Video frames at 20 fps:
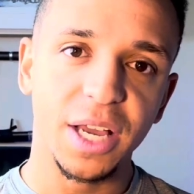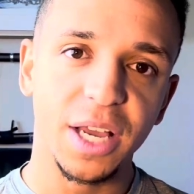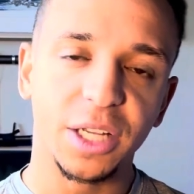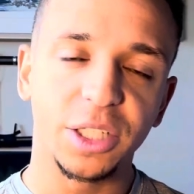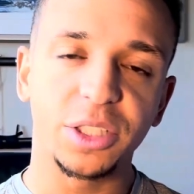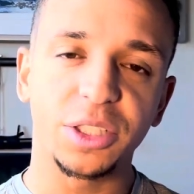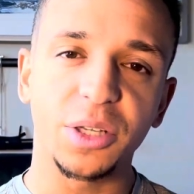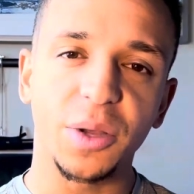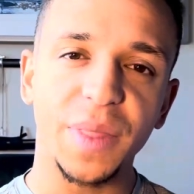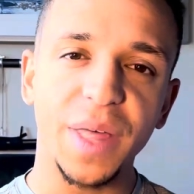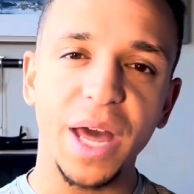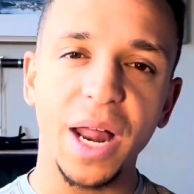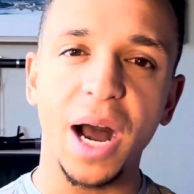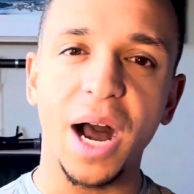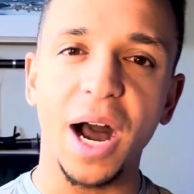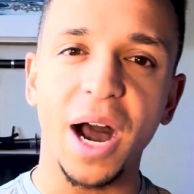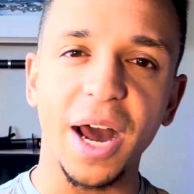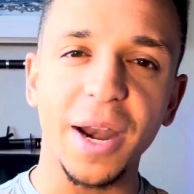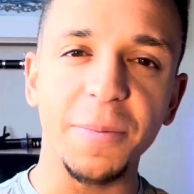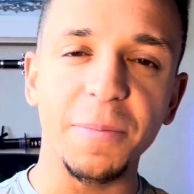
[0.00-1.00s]
So that
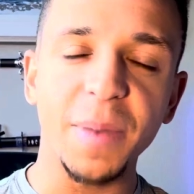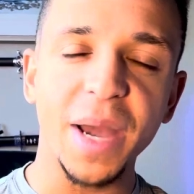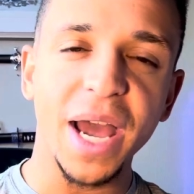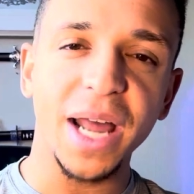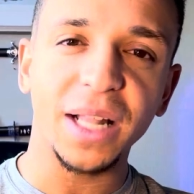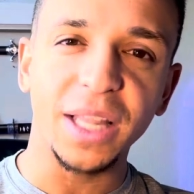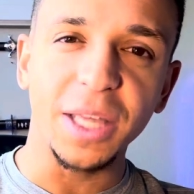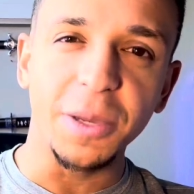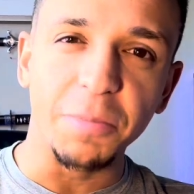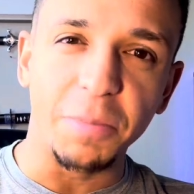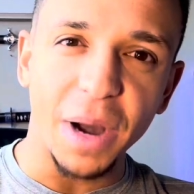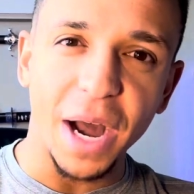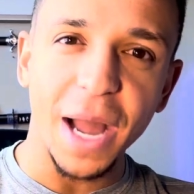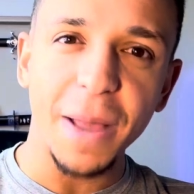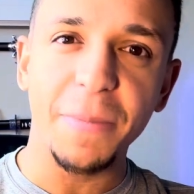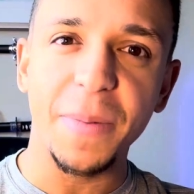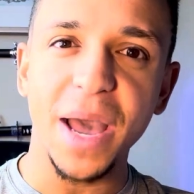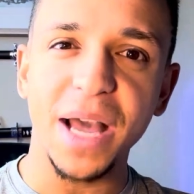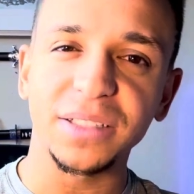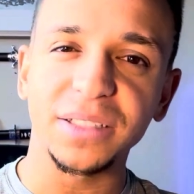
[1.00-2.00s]
automatically
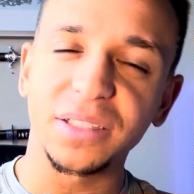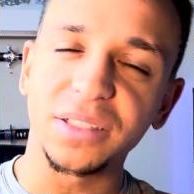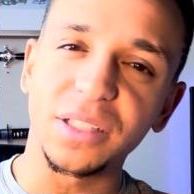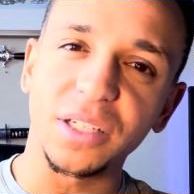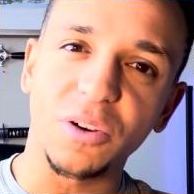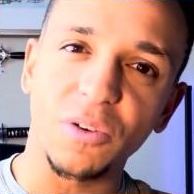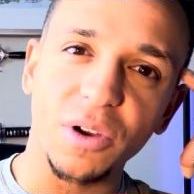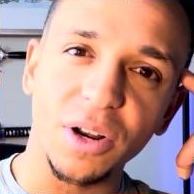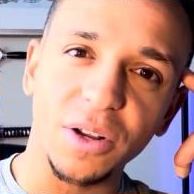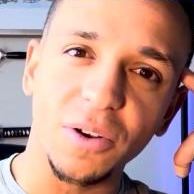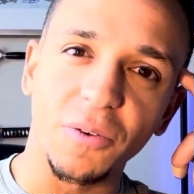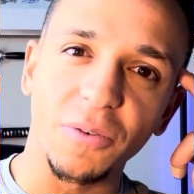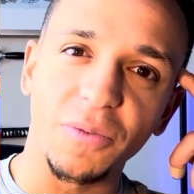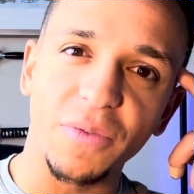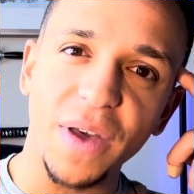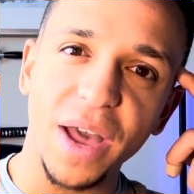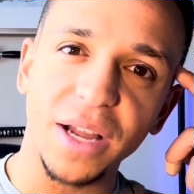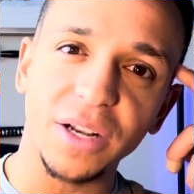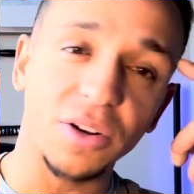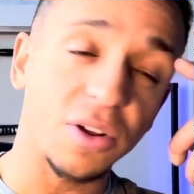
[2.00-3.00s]
bypasses the critical
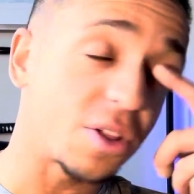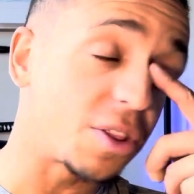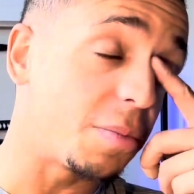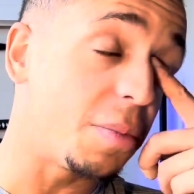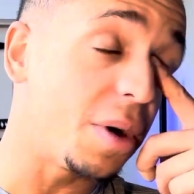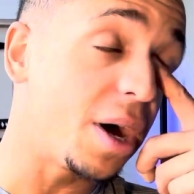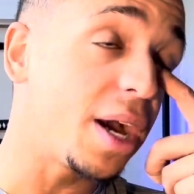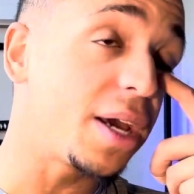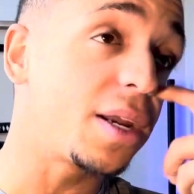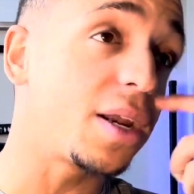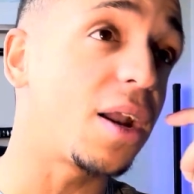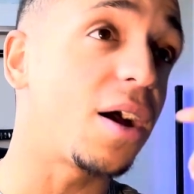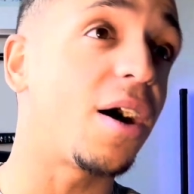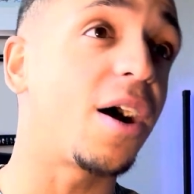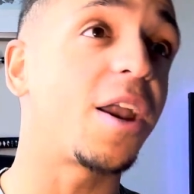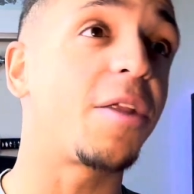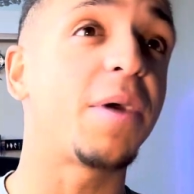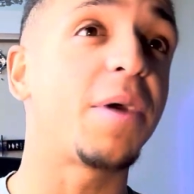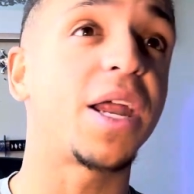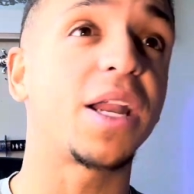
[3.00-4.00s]
factor of the mind and
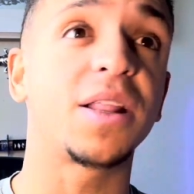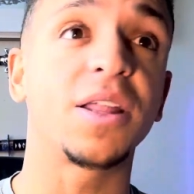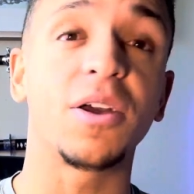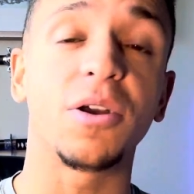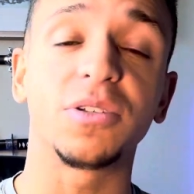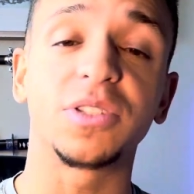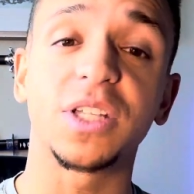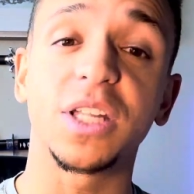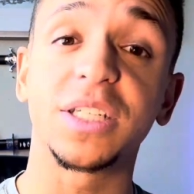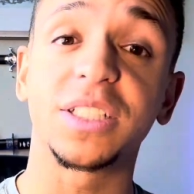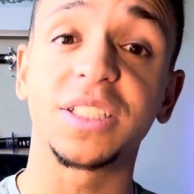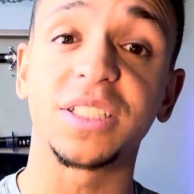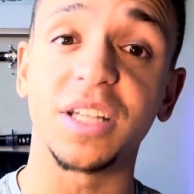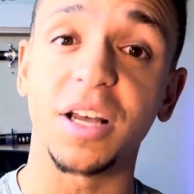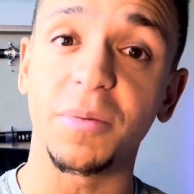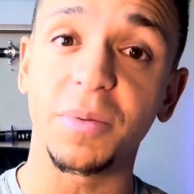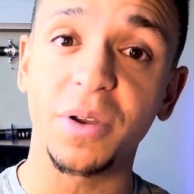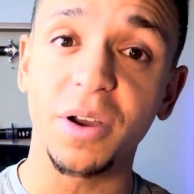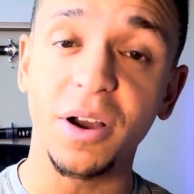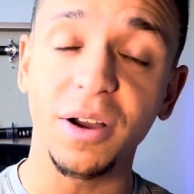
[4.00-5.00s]
automatically goes to the
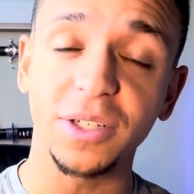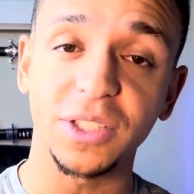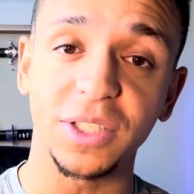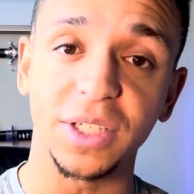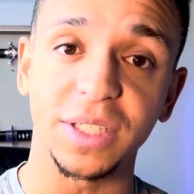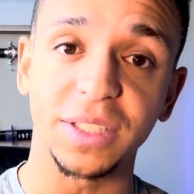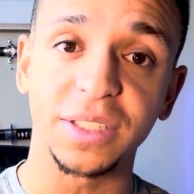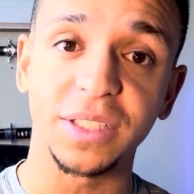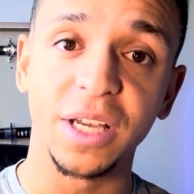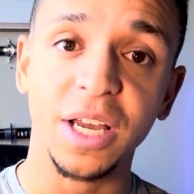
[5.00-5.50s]
subconscious.